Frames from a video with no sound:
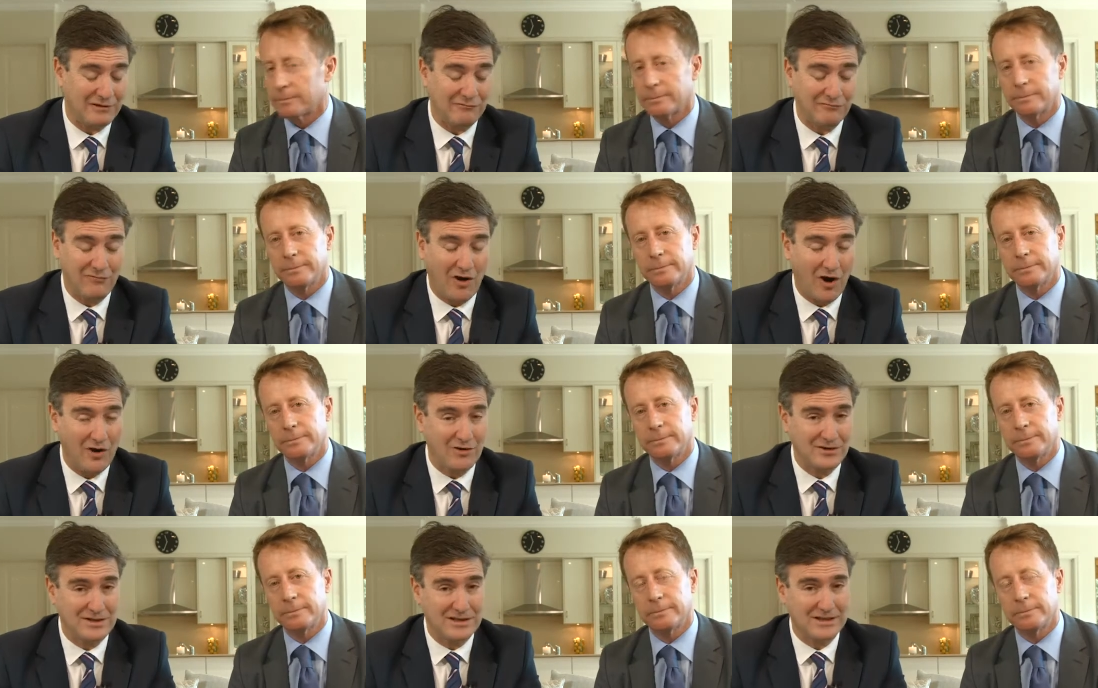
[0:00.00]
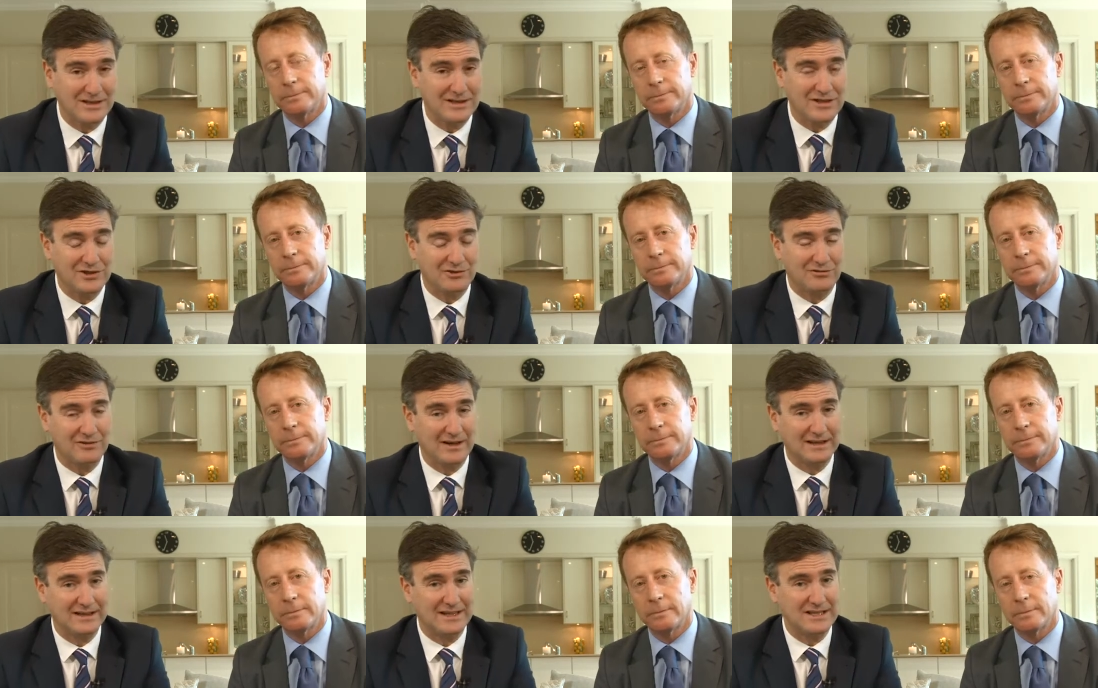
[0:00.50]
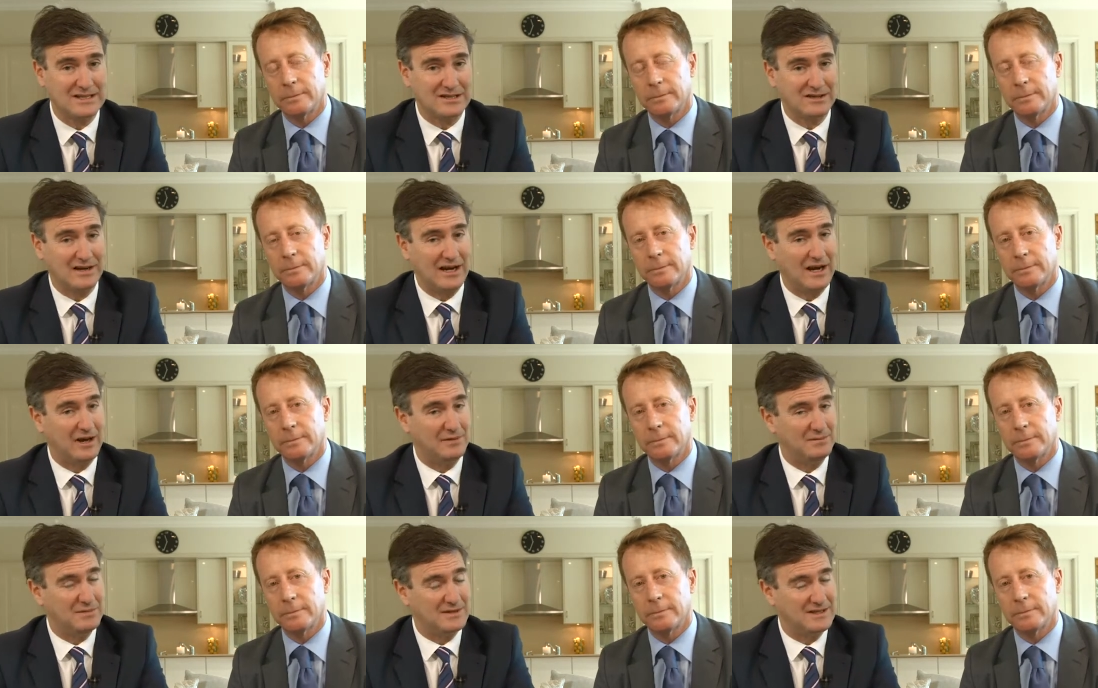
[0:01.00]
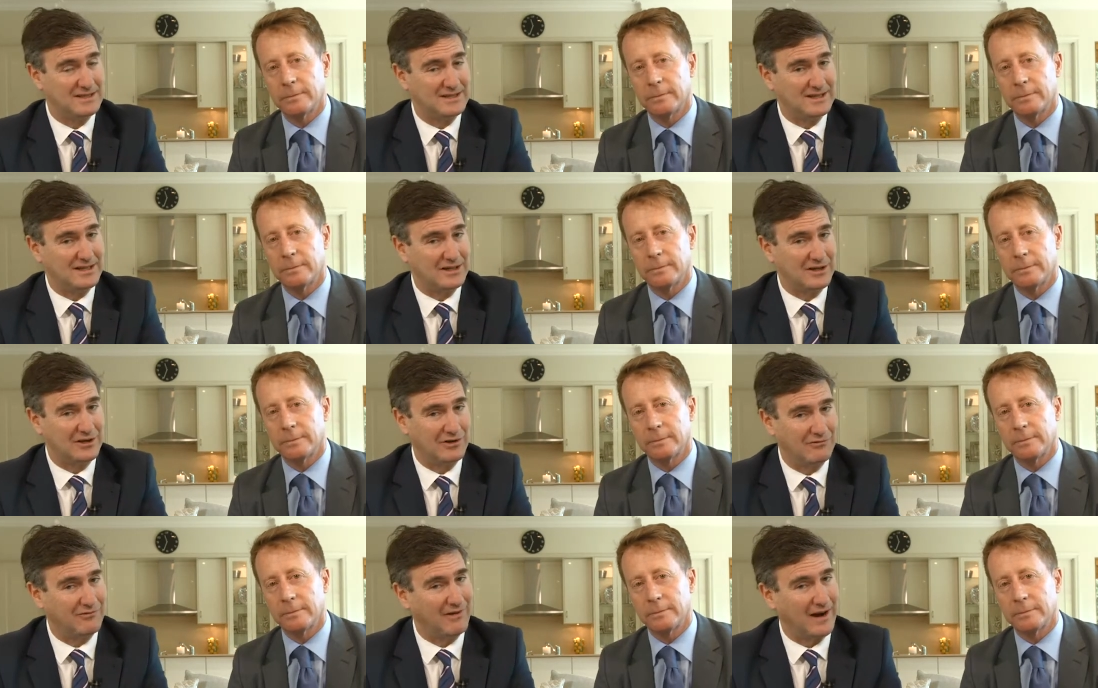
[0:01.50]
Speaker 1: in Rosalie Street. Lisa Alberts did
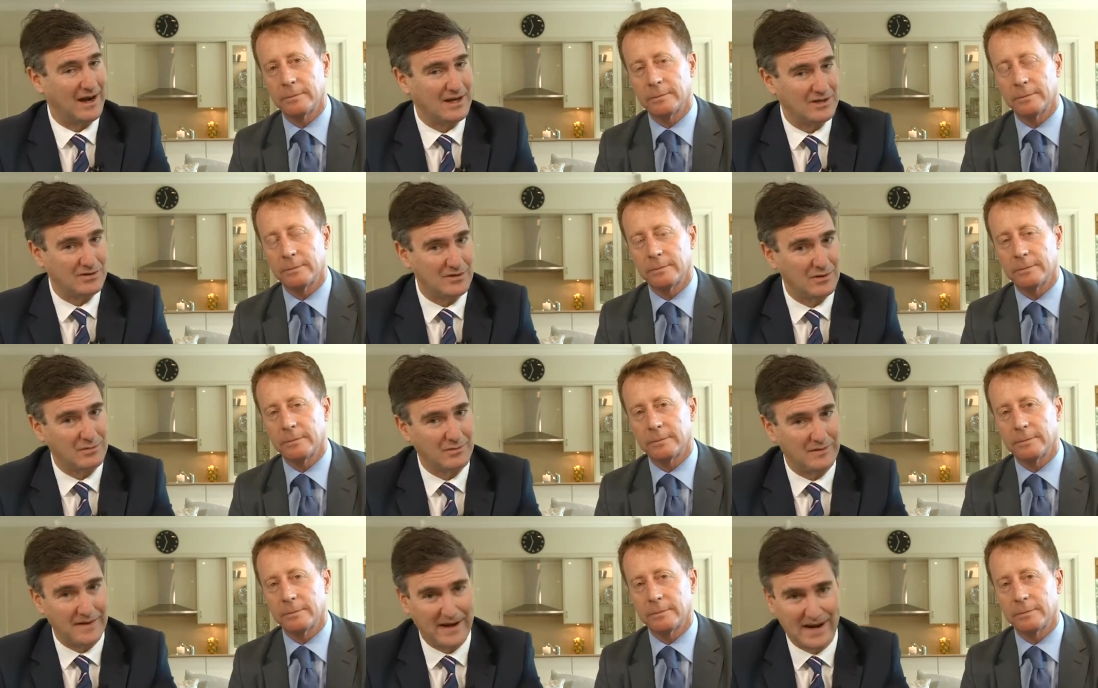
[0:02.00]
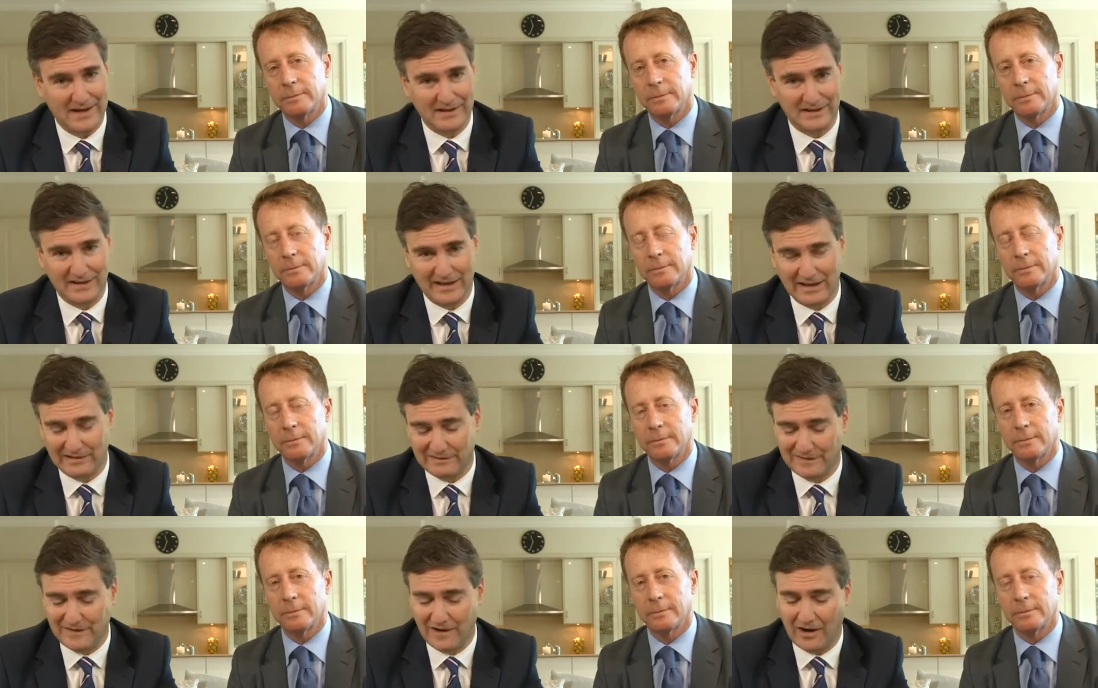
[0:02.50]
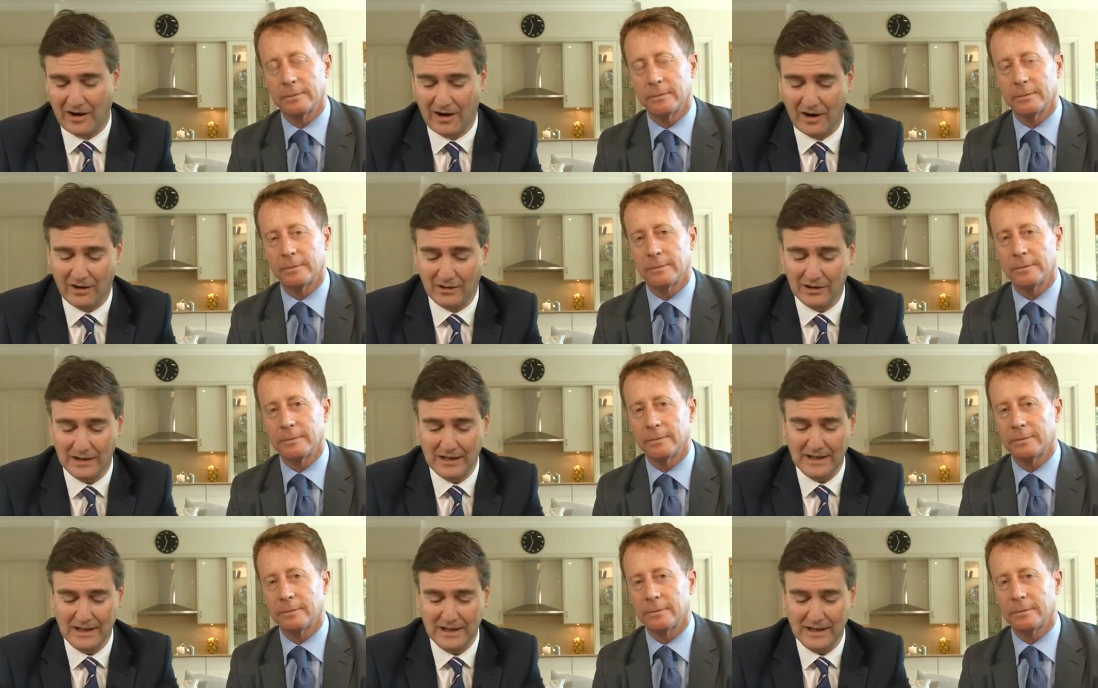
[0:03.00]
a great job of handling that file.